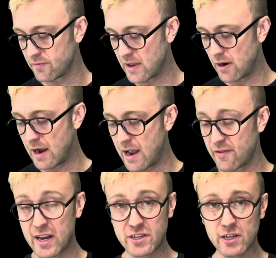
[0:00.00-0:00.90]
Now I have
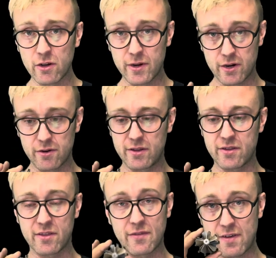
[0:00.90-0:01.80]
an HL here.
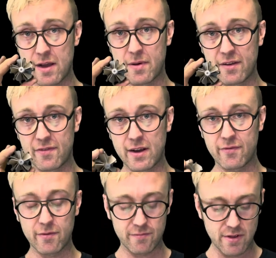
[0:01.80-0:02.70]
This is the 5x5
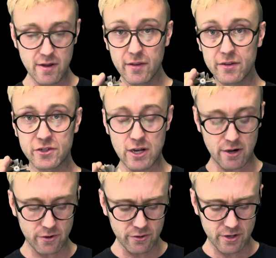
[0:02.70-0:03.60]
from the shot
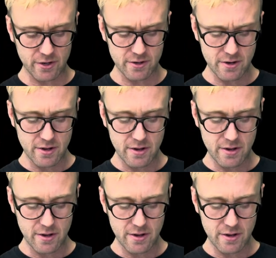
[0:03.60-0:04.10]
earlier.